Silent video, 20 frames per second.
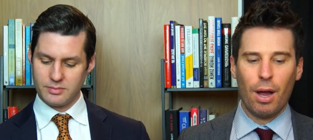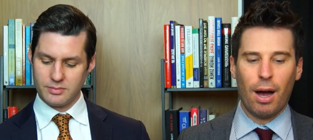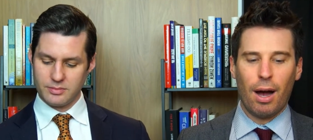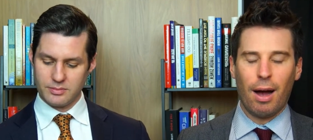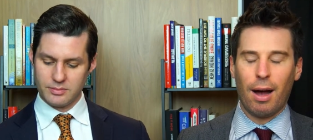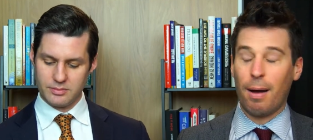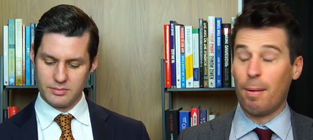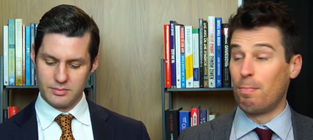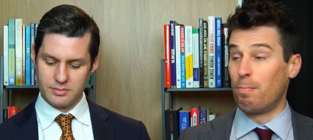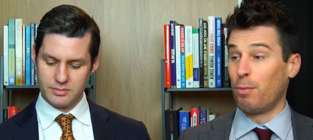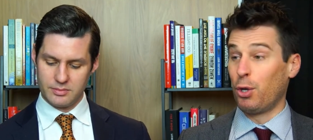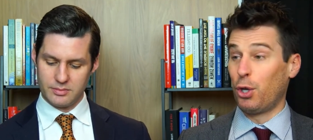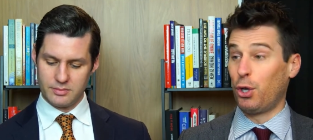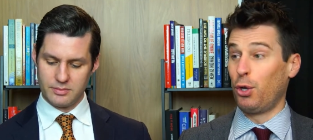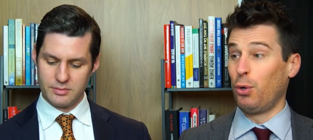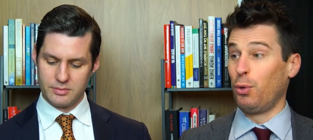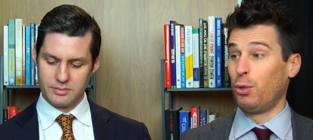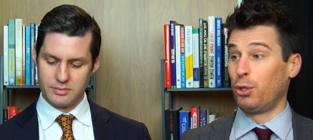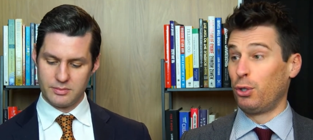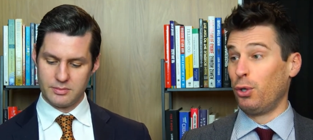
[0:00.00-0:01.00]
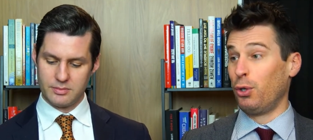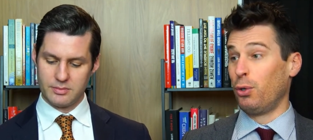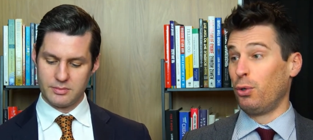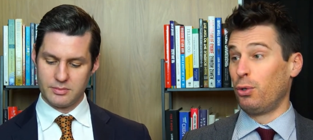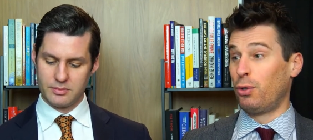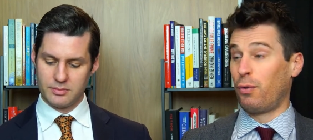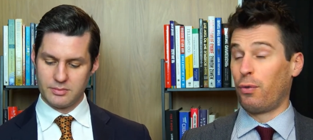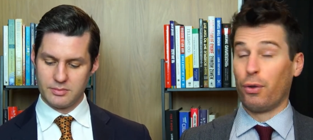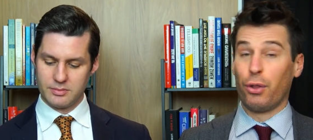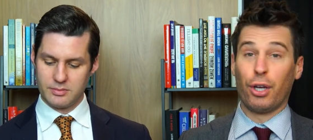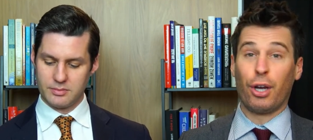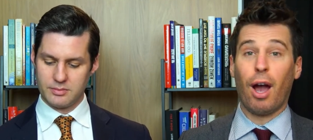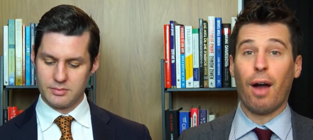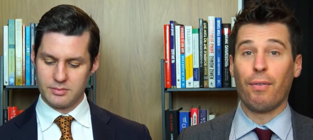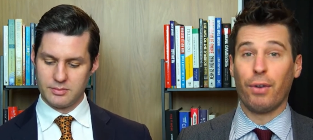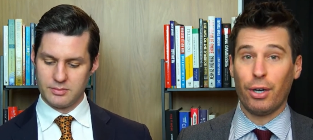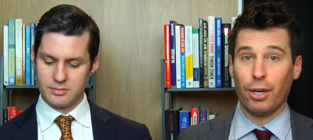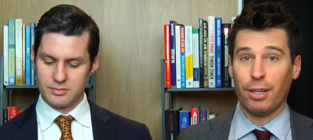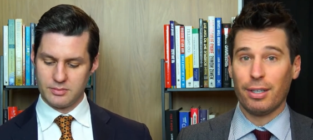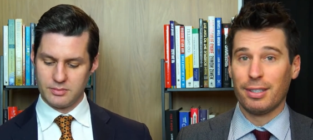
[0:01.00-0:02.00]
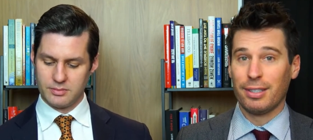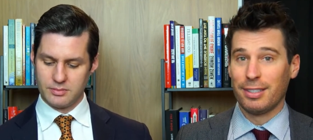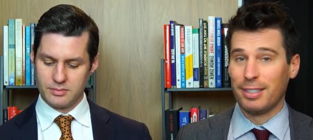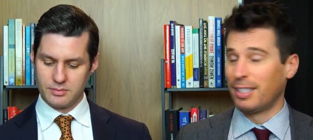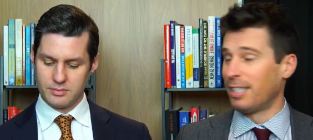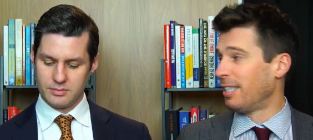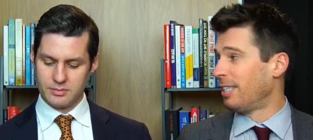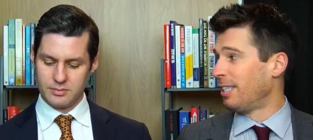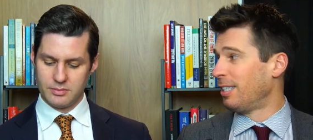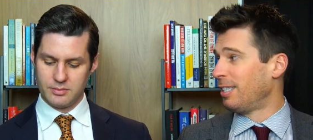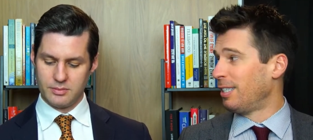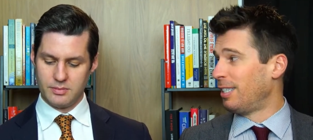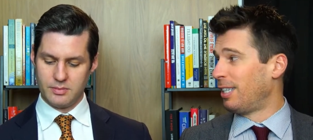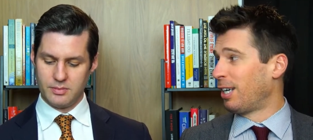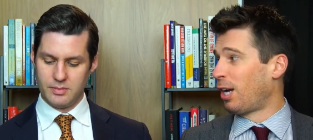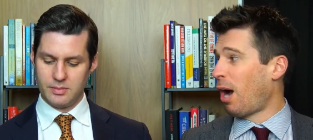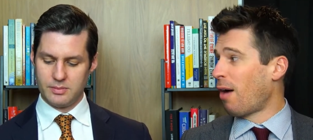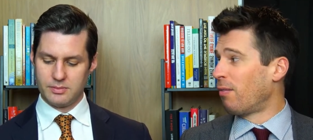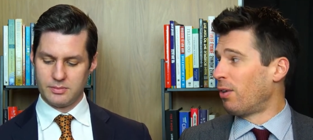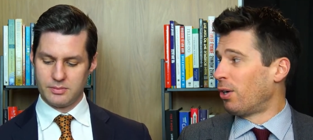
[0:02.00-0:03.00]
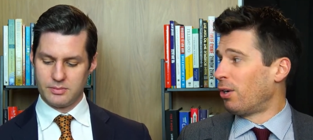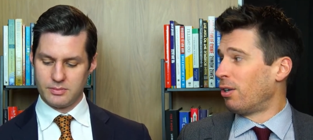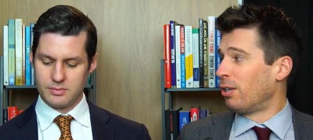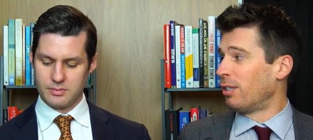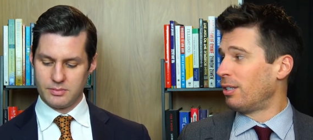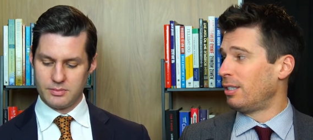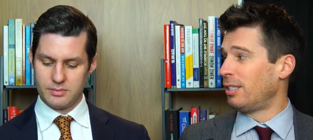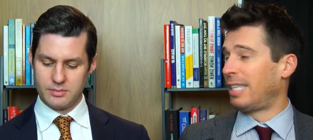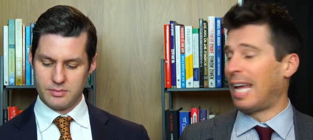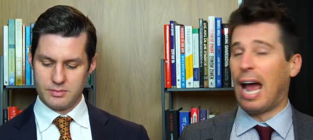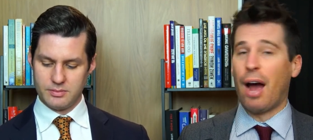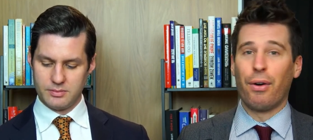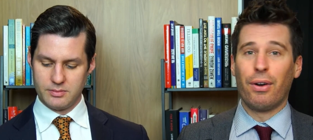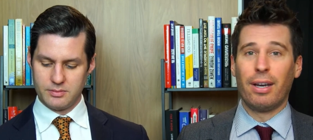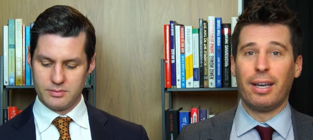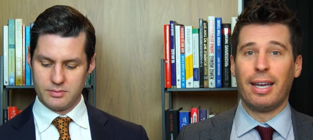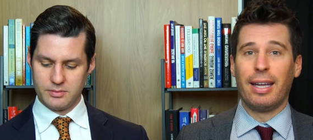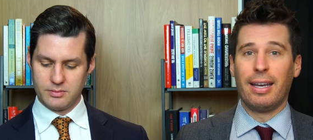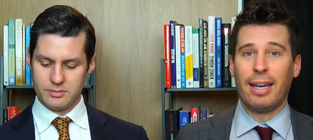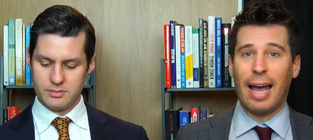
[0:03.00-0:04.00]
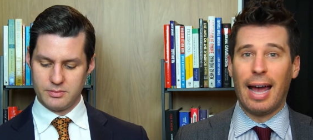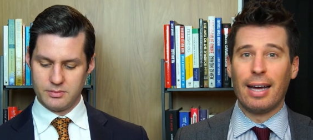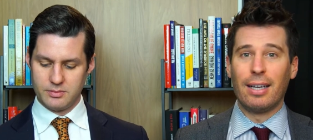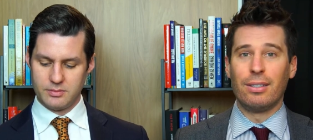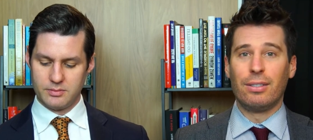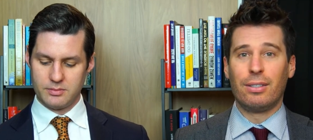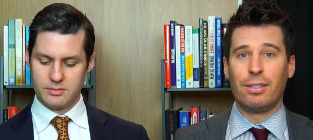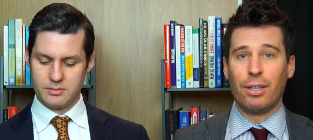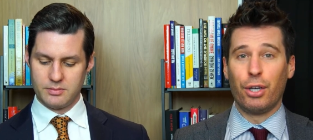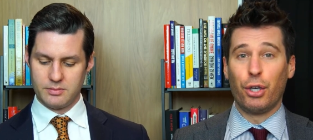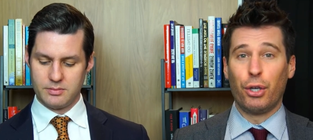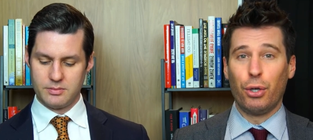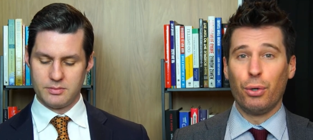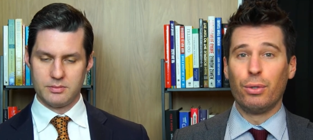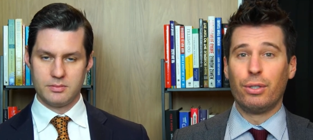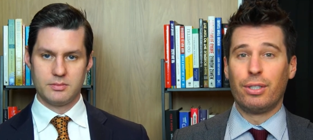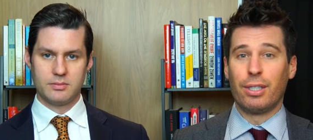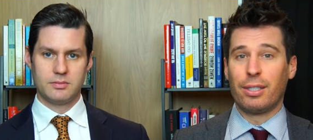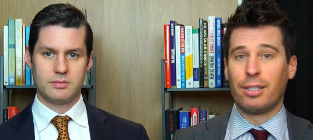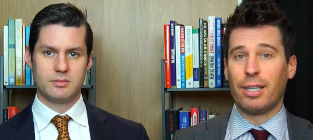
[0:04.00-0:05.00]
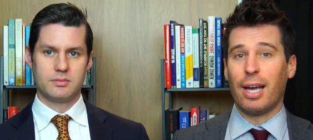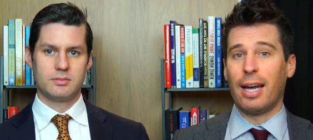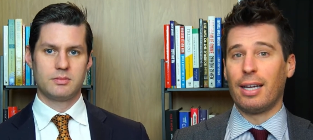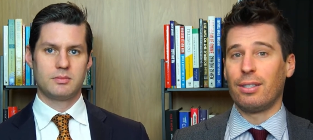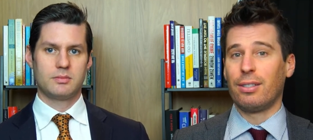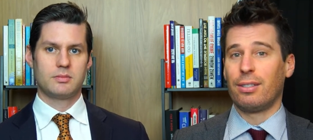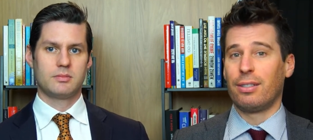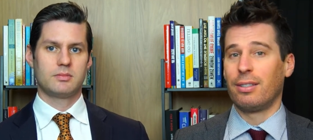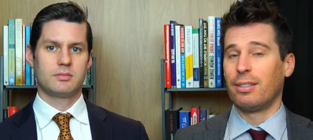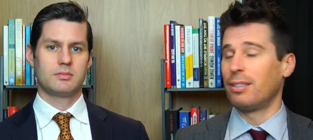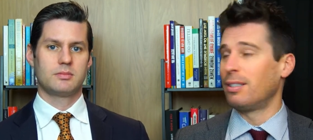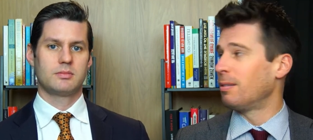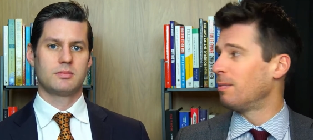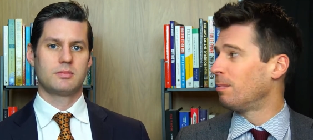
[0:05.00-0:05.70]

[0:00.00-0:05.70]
Speaker 1: um, huge news for the governor. The governor touted it as a huge success,